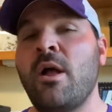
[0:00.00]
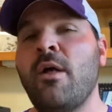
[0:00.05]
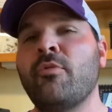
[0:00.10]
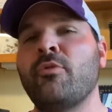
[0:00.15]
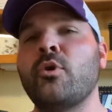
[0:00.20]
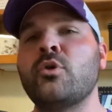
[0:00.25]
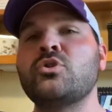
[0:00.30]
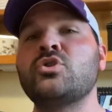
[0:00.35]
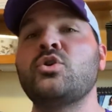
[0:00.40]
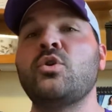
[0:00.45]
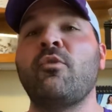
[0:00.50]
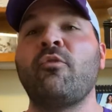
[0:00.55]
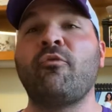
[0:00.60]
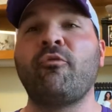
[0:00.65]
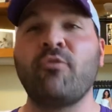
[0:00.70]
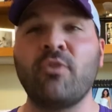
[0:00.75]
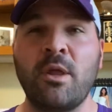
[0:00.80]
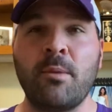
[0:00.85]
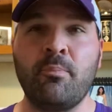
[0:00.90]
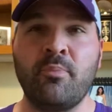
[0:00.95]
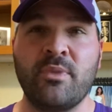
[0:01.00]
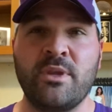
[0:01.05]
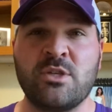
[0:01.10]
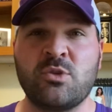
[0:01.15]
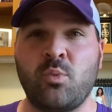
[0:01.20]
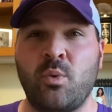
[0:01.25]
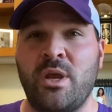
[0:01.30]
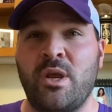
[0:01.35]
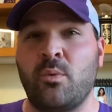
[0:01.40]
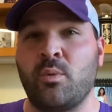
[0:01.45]
those two flip
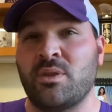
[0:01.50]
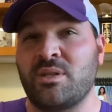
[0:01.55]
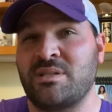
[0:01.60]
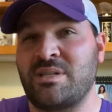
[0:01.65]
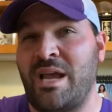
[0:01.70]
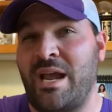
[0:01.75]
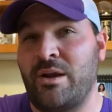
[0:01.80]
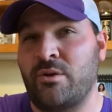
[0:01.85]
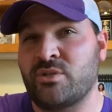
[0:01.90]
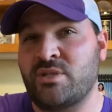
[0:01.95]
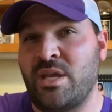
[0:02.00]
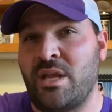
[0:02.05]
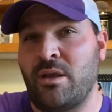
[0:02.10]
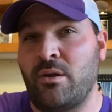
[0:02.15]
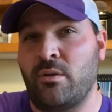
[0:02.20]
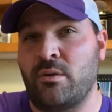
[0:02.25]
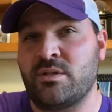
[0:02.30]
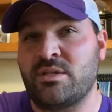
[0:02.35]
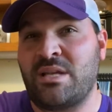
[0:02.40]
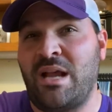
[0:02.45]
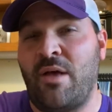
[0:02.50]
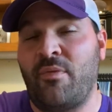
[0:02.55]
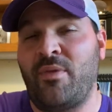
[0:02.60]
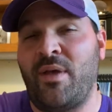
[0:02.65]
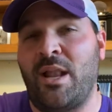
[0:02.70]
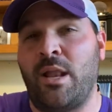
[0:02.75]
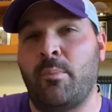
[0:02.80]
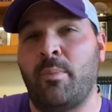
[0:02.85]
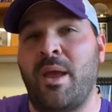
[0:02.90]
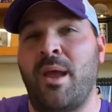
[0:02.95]
this week with the Tigers taking on South
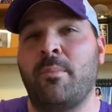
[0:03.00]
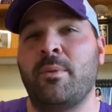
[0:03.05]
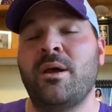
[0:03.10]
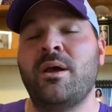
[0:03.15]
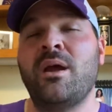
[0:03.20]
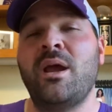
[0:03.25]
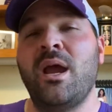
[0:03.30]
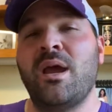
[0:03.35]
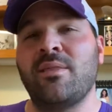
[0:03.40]
Alabama